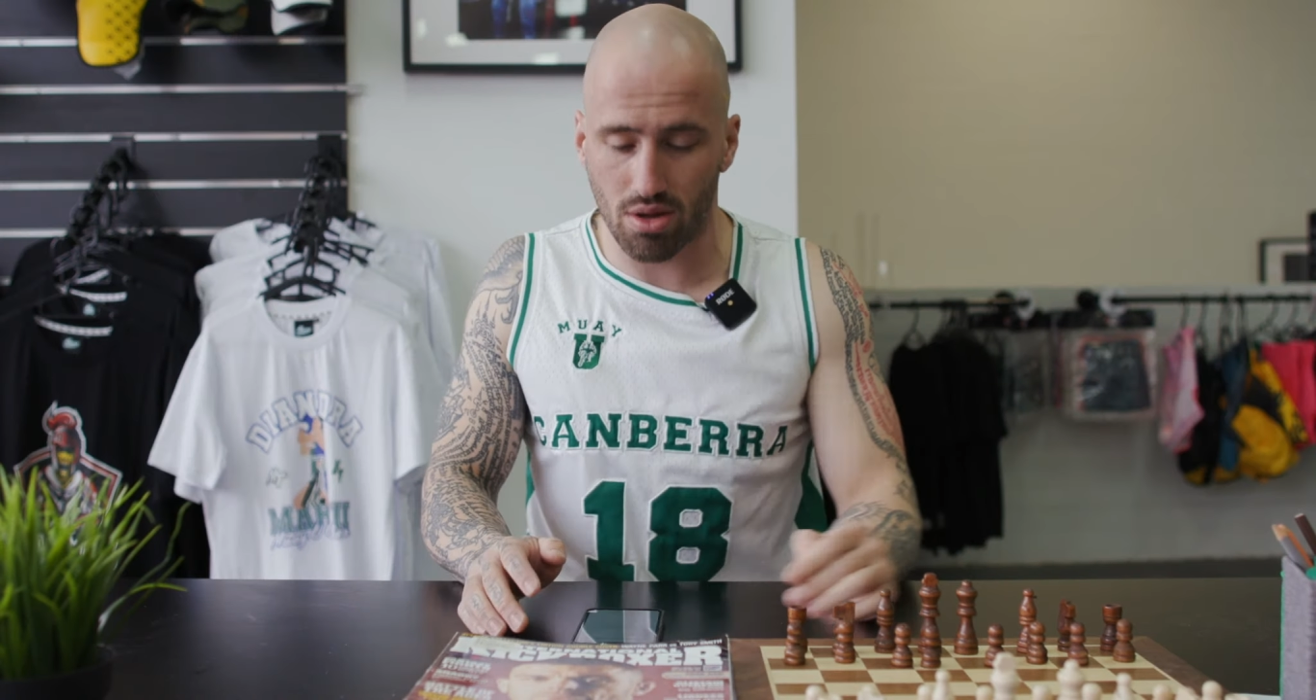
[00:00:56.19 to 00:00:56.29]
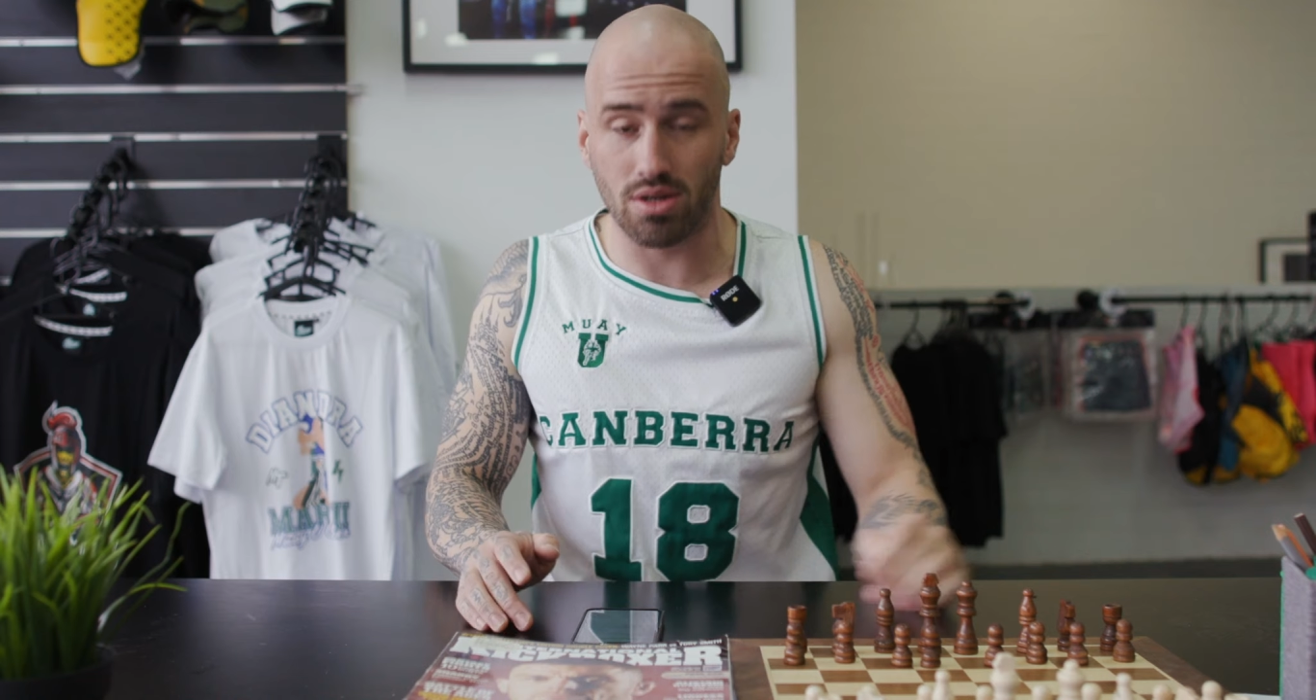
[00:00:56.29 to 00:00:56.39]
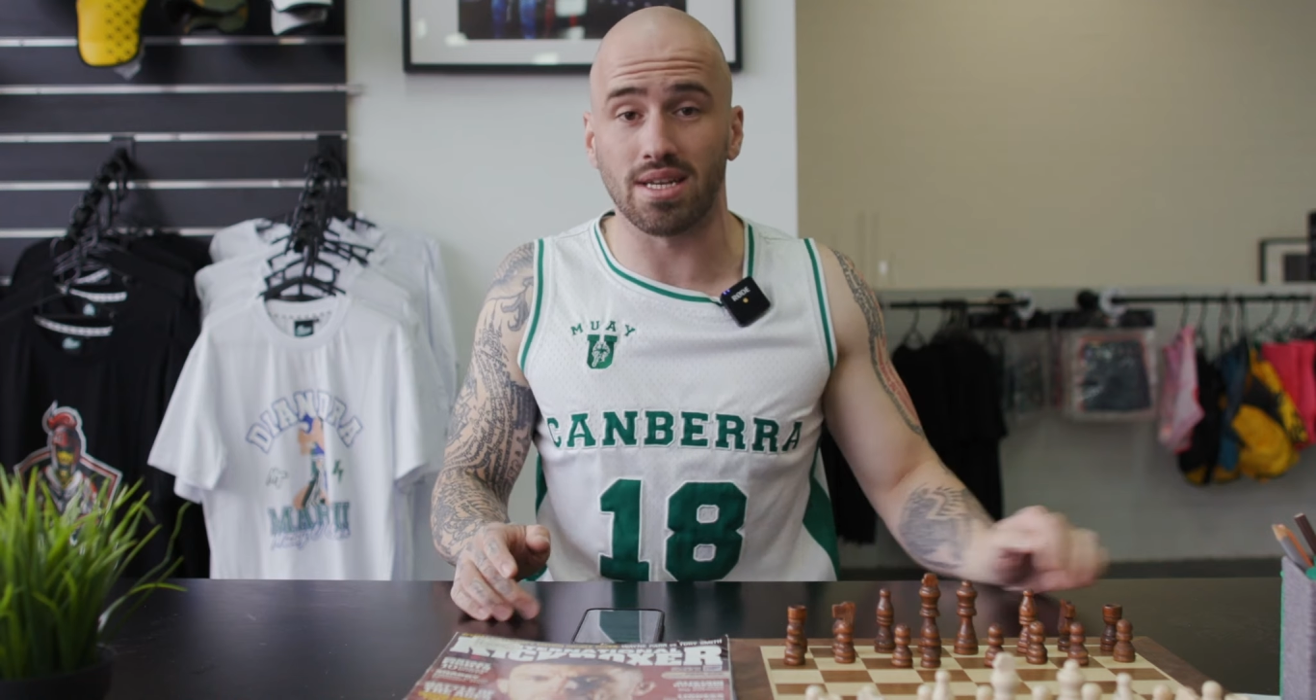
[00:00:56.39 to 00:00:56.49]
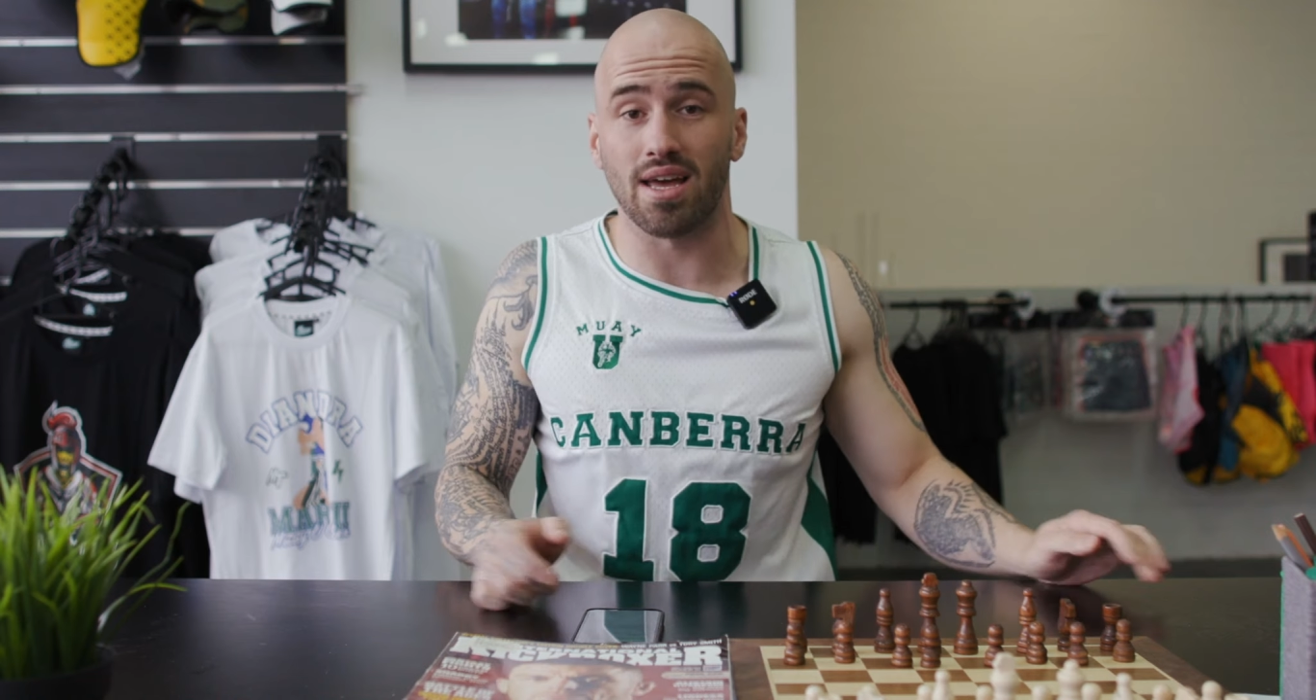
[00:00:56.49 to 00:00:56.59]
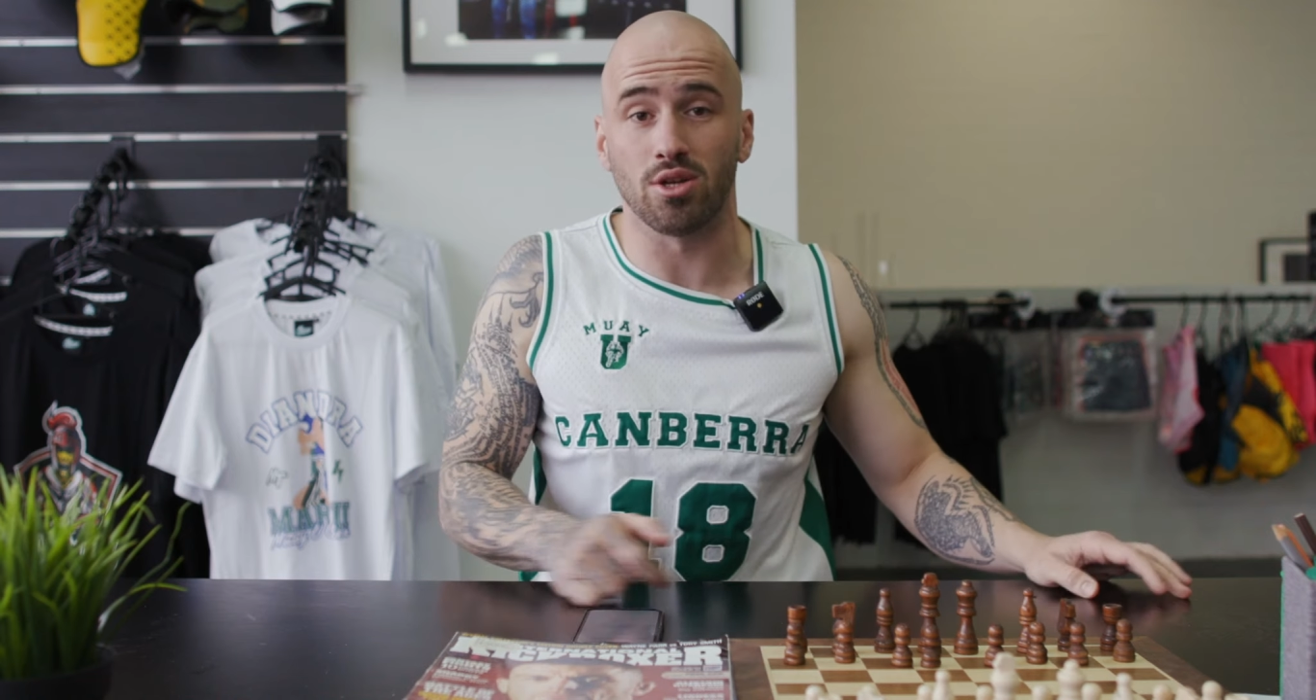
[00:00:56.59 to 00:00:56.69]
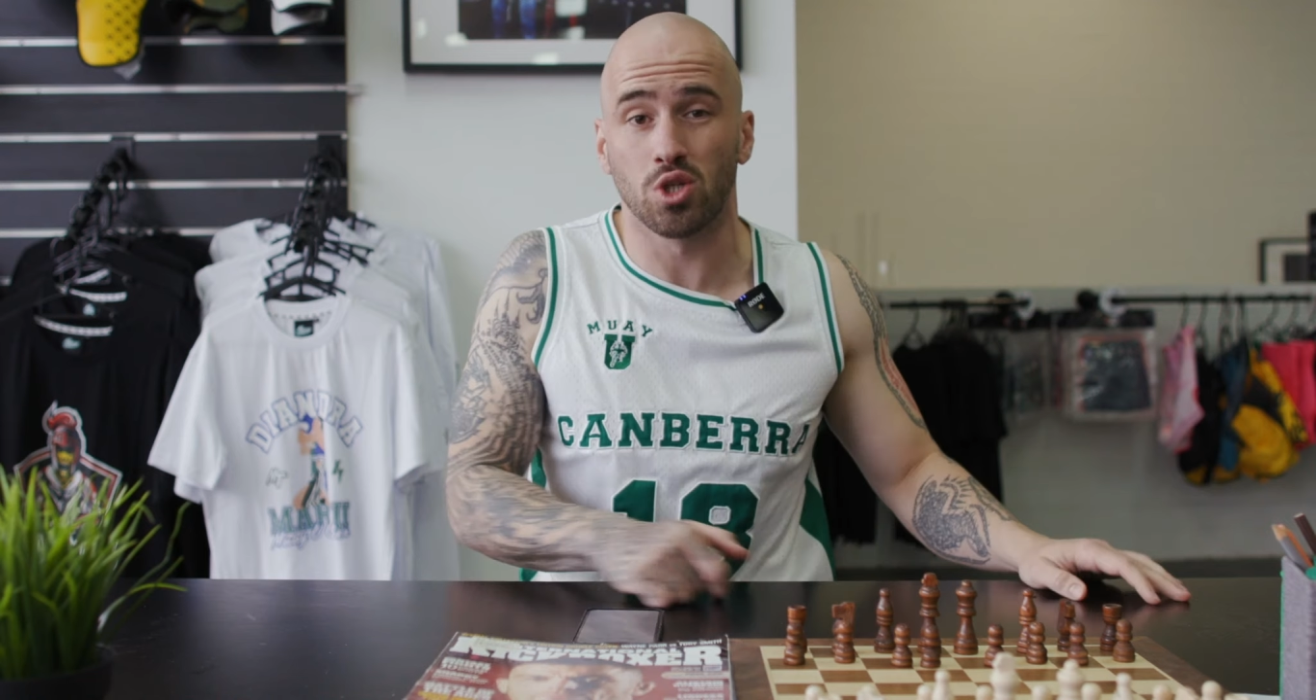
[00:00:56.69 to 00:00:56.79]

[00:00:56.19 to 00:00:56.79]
Thursday the